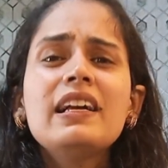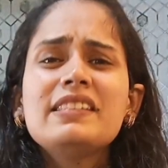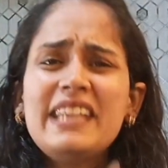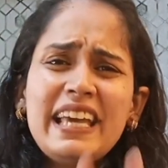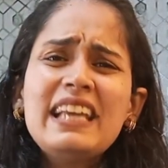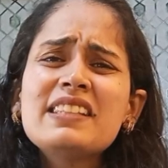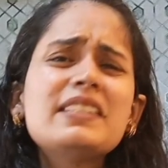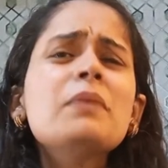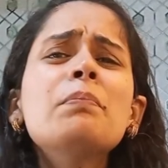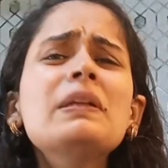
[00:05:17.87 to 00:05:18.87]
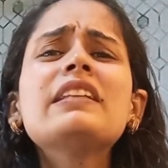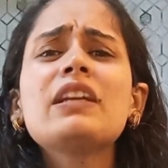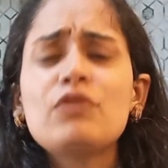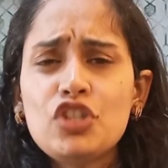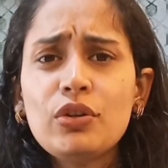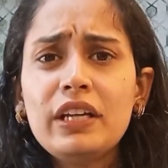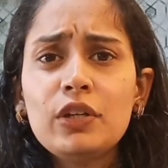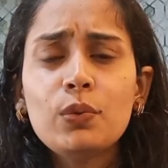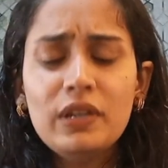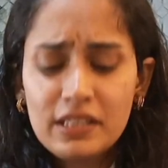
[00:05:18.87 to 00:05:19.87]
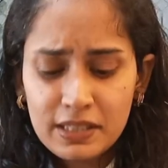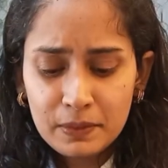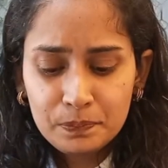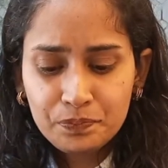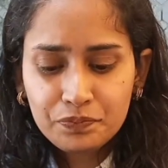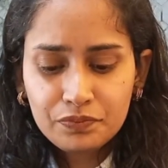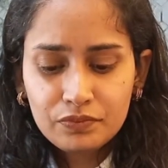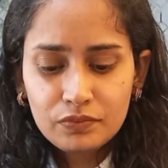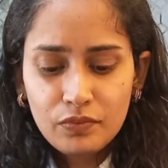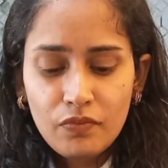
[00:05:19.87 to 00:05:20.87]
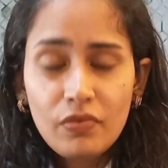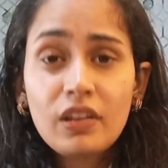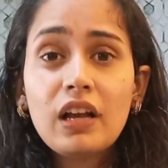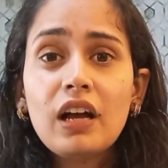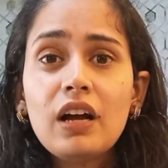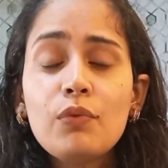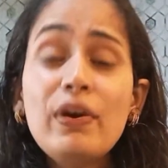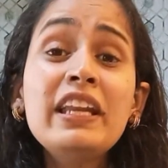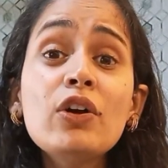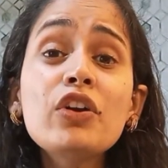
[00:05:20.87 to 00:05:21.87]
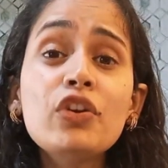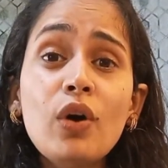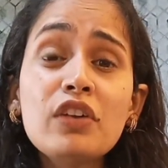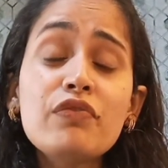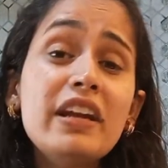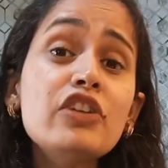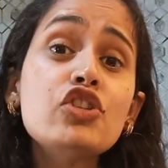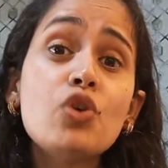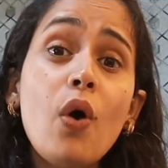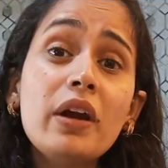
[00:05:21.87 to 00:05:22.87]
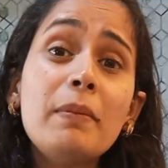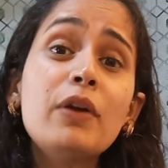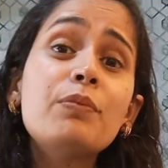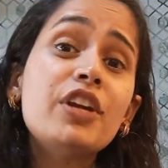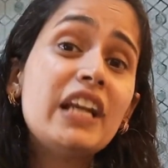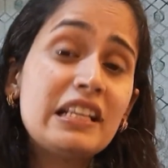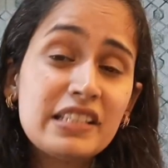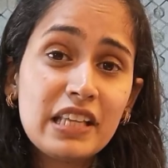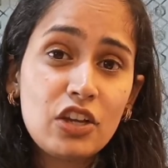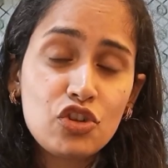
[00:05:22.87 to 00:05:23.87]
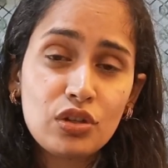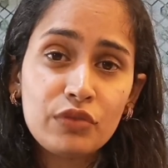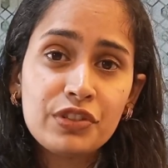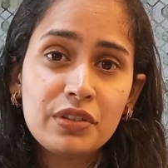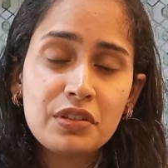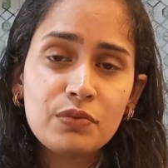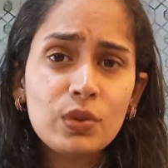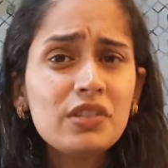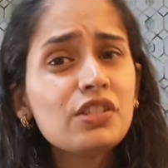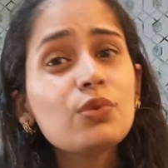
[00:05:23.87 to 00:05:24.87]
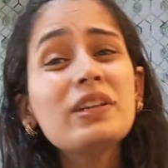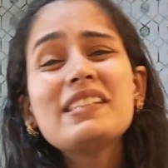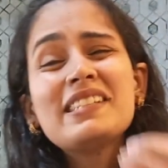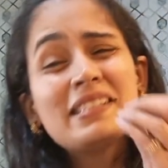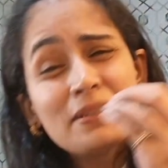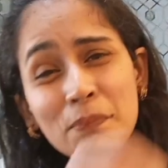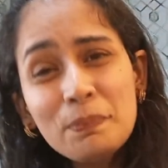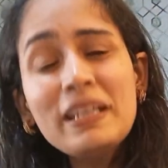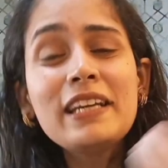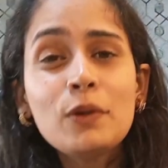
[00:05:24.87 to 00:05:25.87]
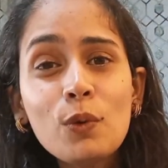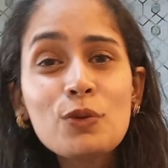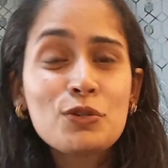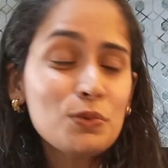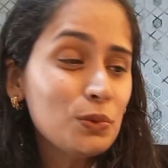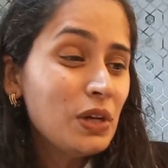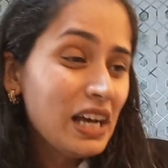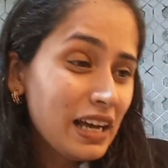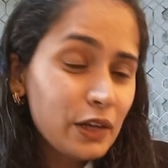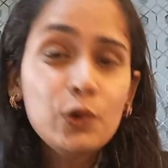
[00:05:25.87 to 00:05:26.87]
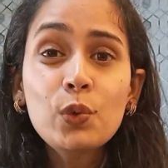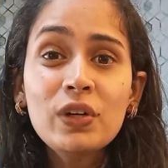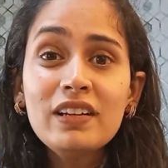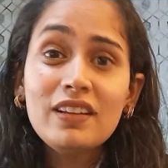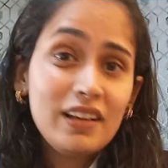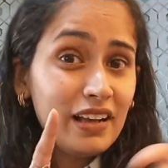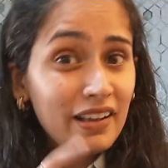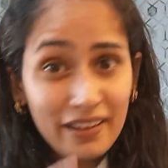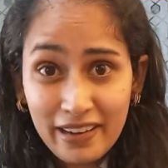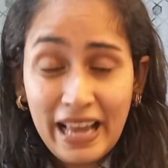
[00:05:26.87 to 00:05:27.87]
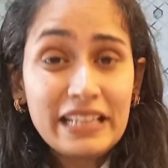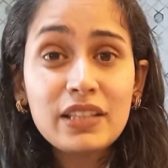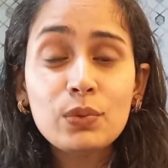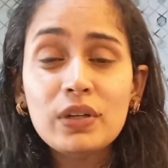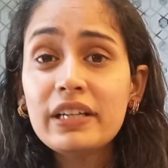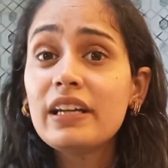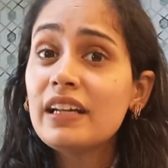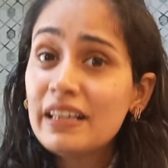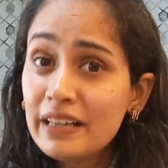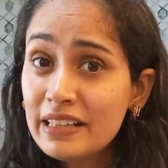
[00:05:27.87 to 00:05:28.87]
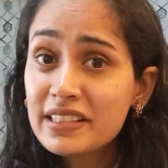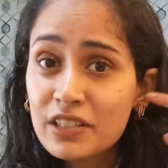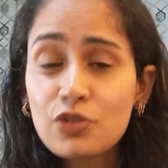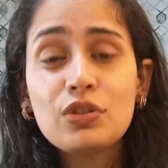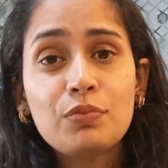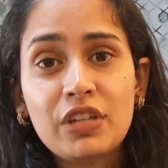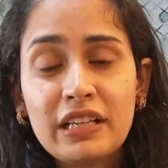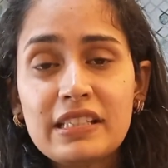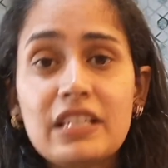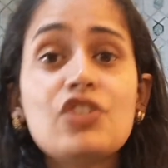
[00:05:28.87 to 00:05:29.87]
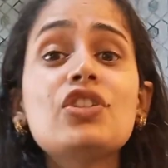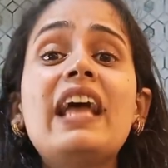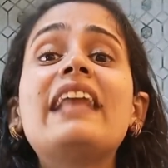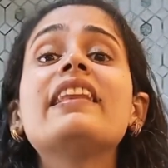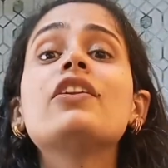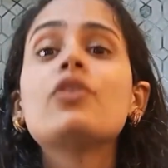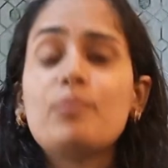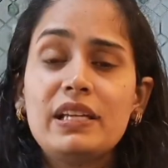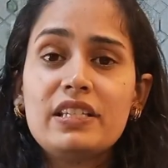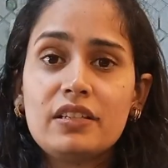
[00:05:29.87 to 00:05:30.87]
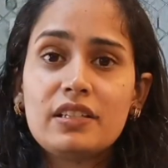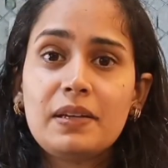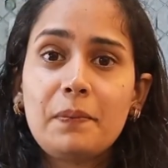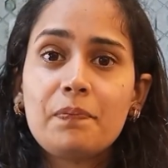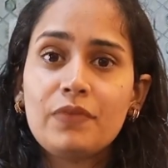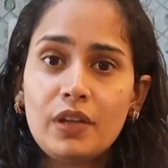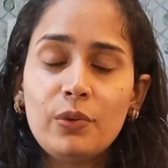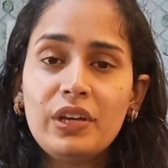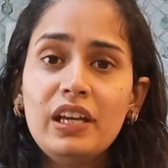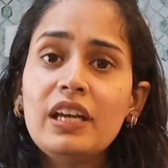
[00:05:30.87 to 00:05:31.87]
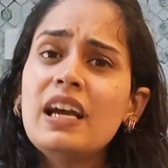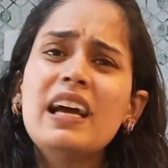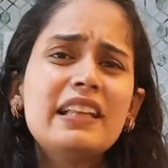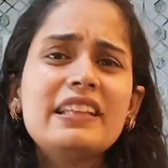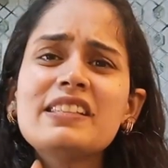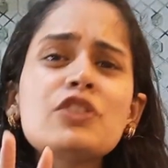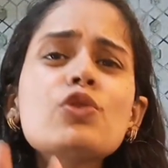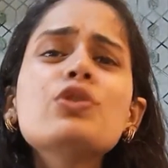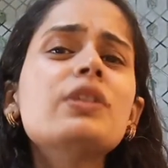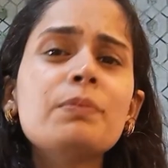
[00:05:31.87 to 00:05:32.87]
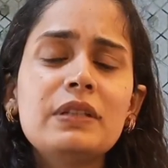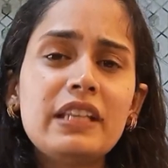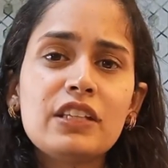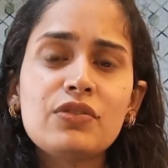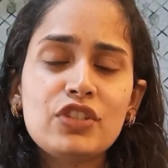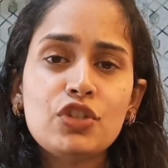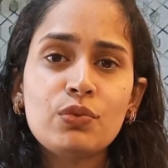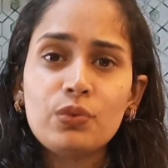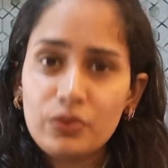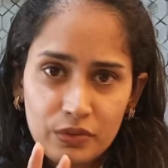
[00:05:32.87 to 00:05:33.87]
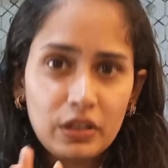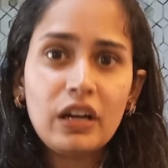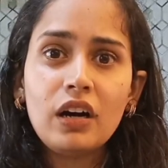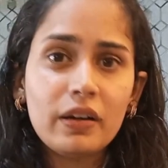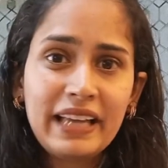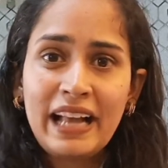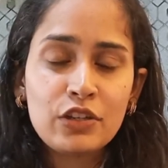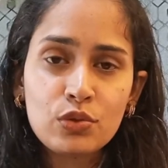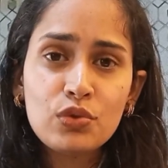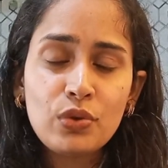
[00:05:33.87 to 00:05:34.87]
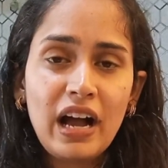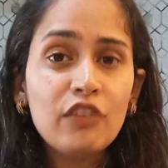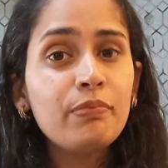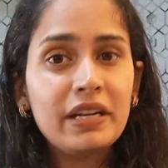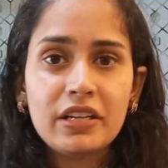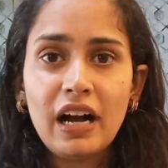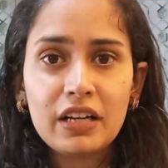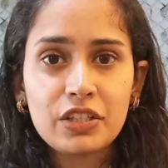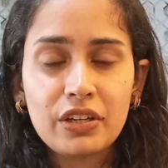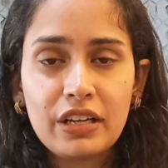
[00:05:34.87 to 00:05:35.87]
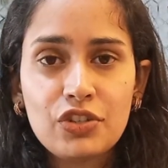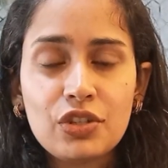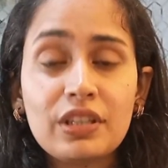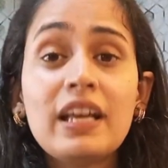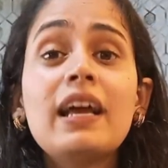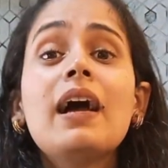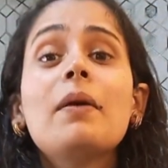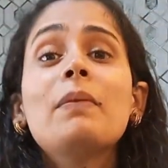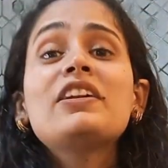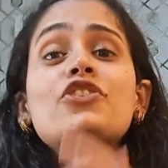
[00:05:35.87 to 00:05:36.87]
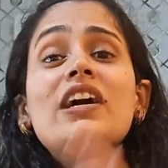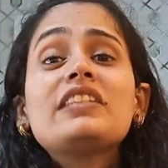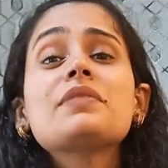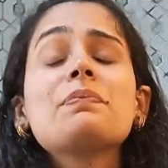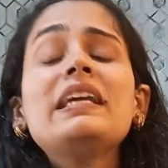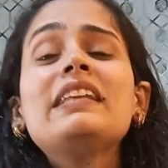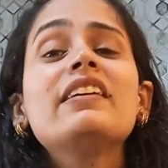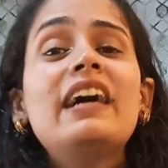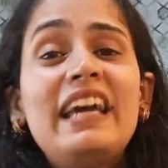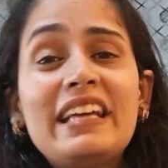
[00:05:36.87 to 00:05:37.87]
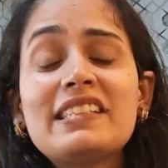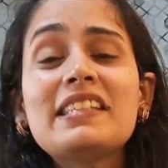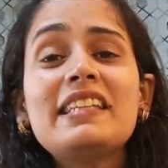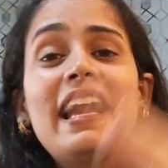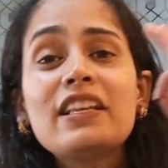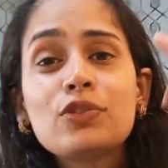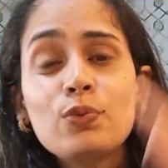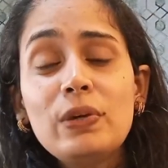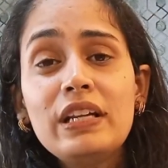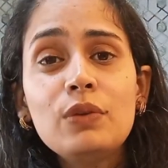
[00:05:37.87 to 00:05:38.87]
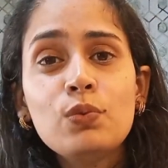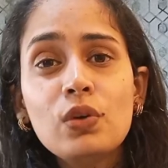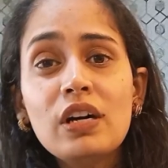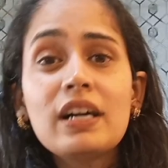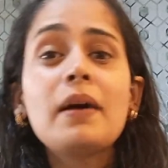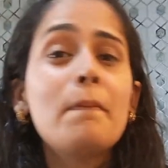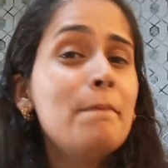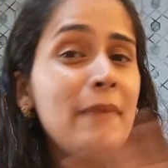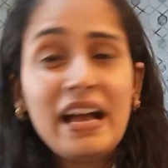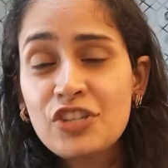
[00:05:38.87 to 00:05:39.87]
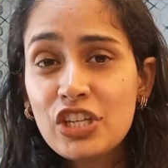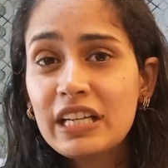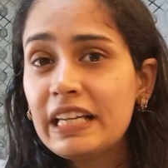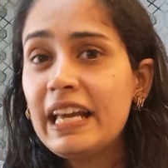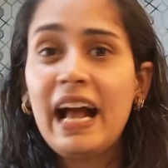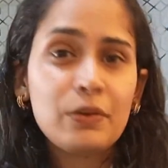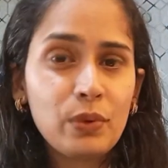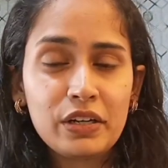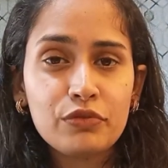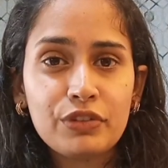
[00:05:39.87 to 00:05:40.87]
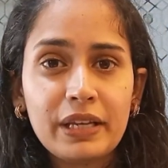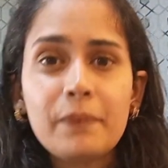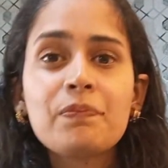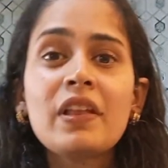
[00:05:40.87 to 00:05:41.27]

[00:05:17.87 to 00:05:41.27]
Second simple thing which you can do is, when you're not very sure about pronunciation of certain words, you can simply go to Google, write the word, listen to the pronunciation, and then repeat it. Okay, these are two simple things which you can do to have better articulation. But trust me, the exercise will work magically and wonderfully.